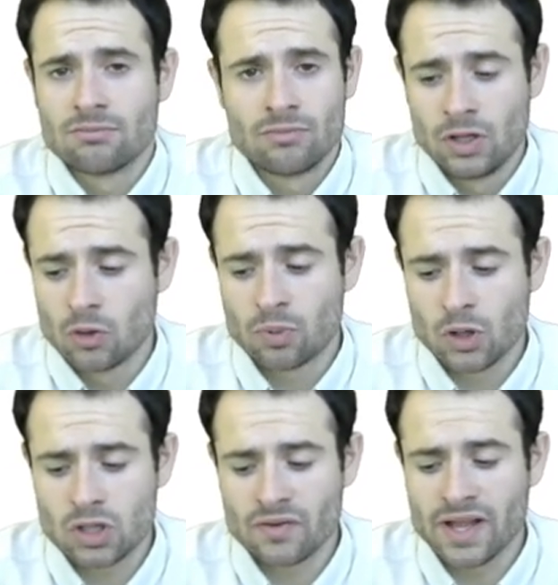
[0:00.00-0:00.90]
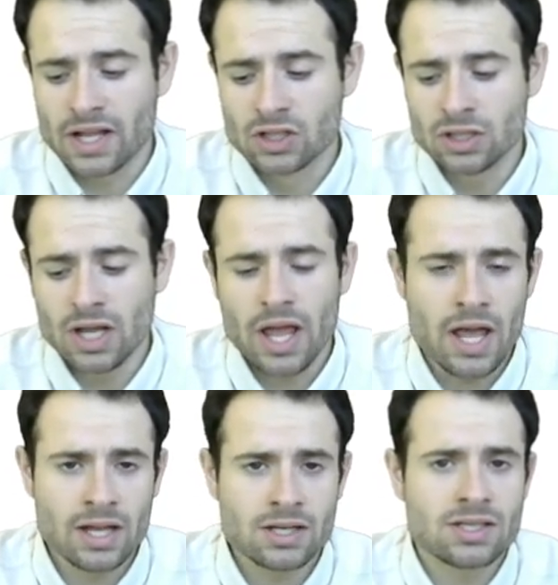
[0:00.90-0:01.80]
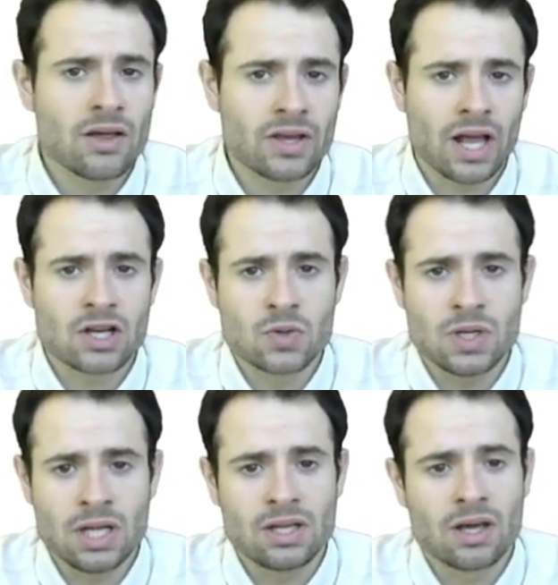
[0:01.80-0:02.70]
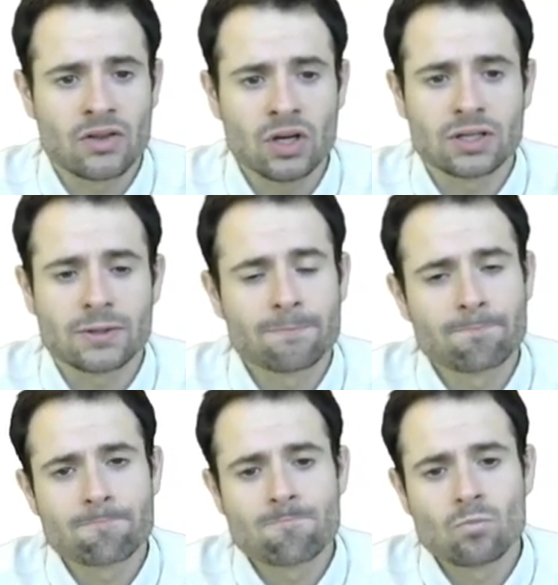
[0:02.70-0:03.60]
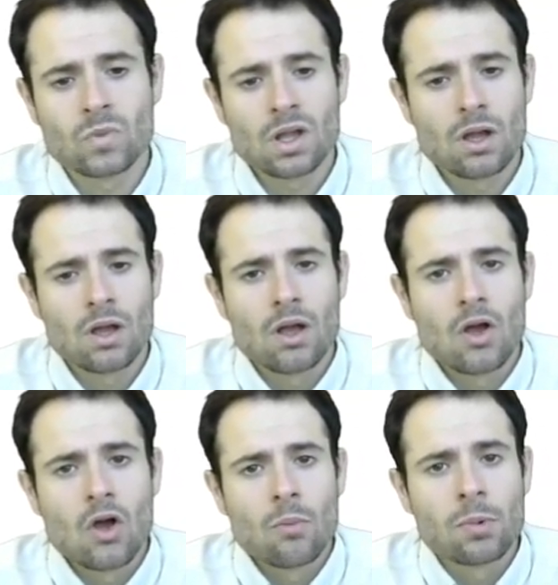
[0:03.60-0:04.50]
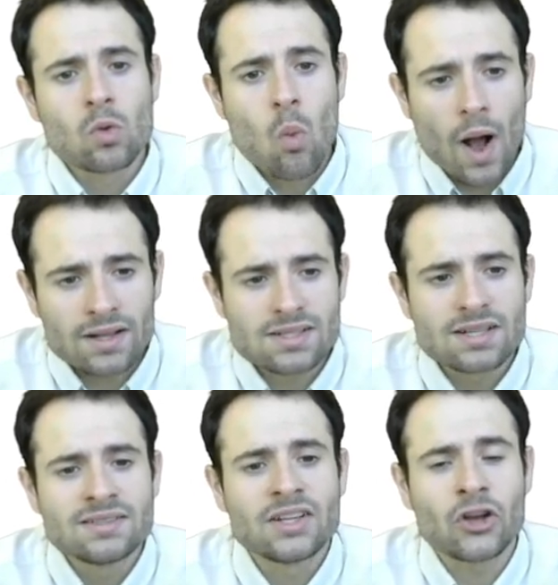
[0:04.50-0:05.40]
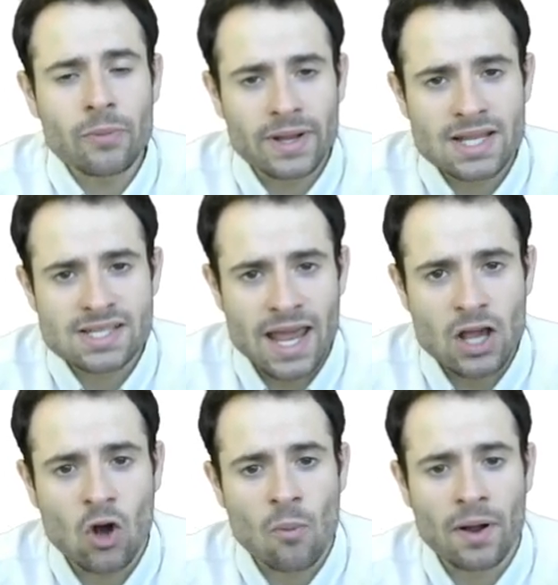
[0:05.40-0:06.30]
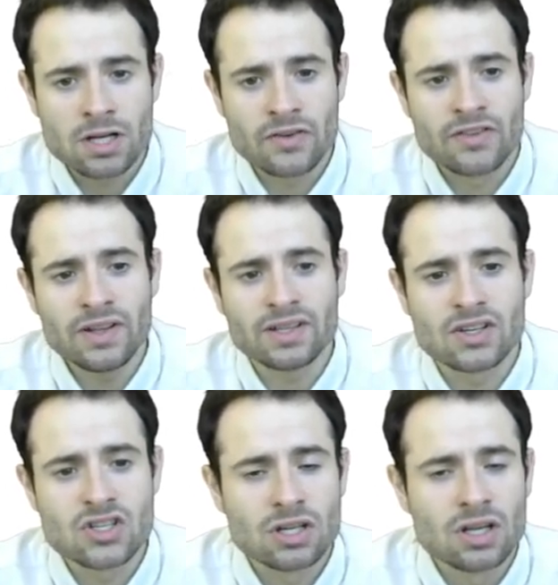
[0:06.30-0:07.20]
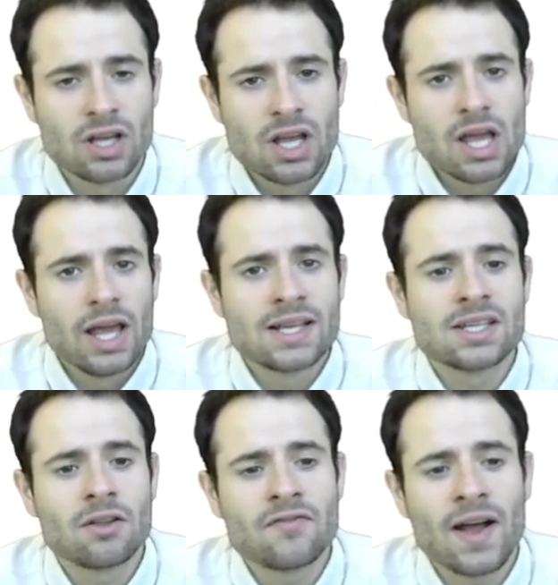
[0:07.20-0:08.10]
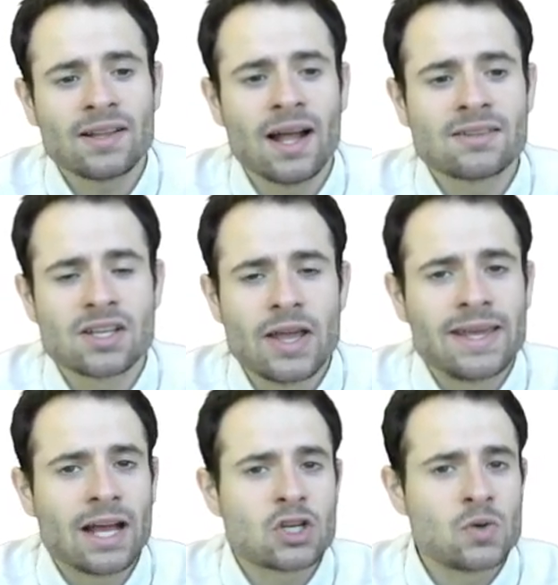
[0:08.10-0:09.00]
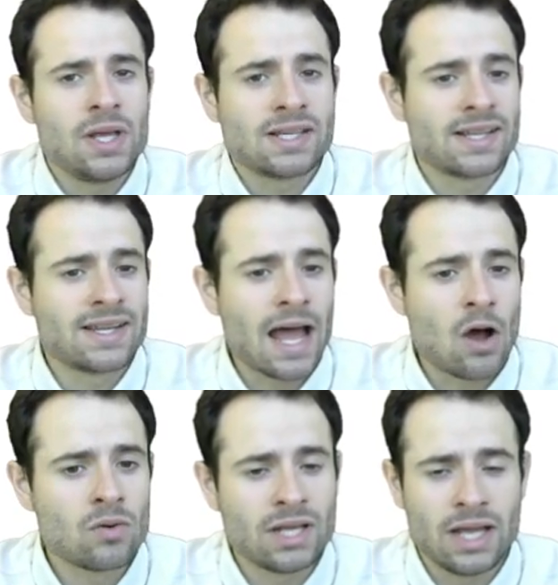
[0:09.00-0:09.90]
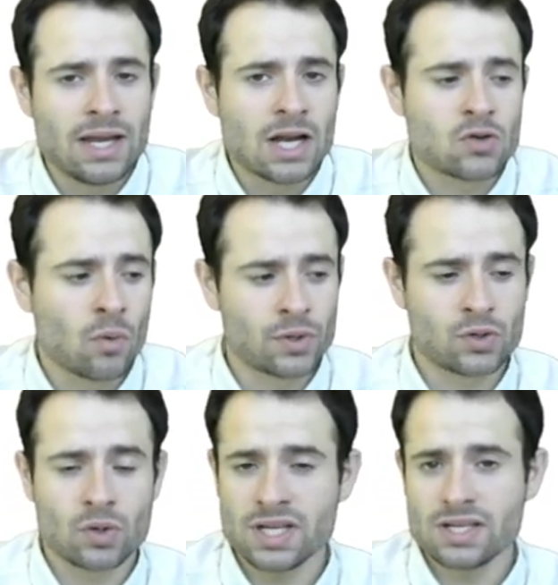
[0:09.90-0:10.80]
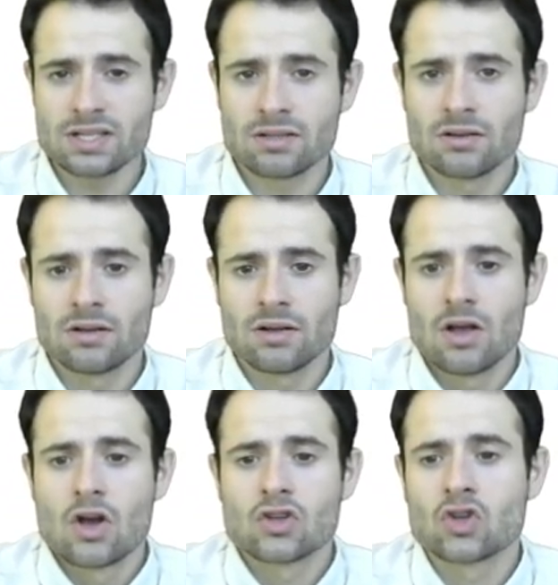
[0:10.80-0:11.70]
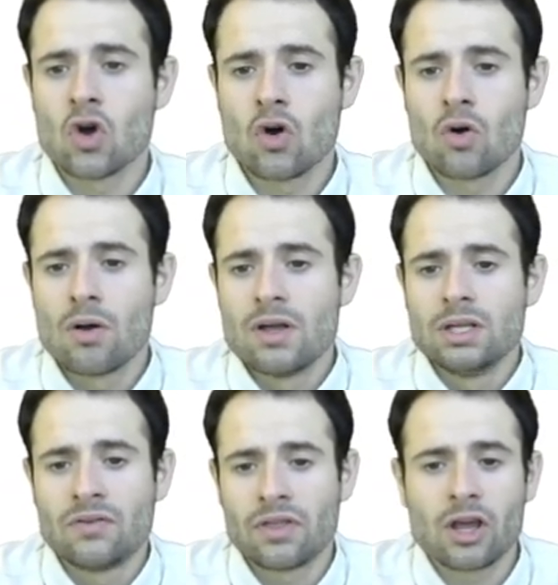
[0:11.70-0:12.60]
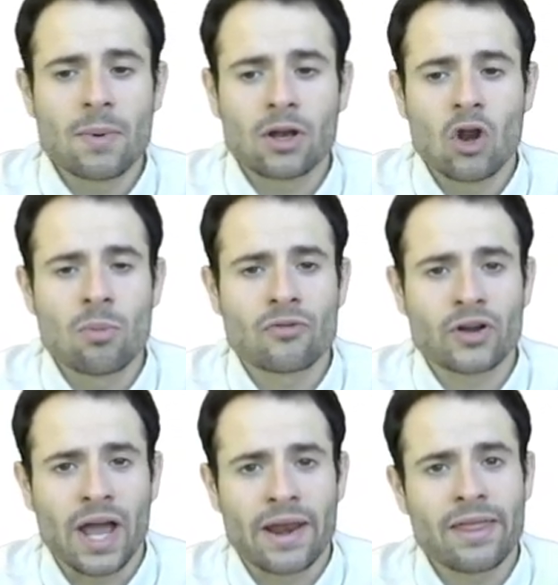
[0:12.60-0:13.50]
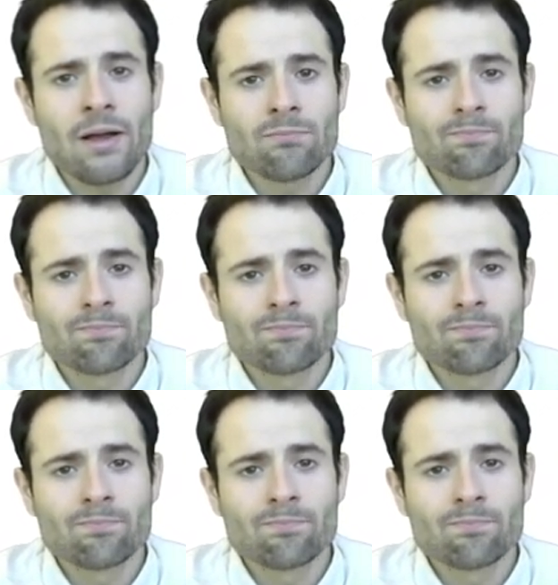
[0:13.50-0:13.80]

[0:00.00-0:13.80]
in the production of that good and the other country in the other good. But what determines a comparative advantage? Is it the fact that a country is endowed in natural resources? So if you think about lumber for Canada,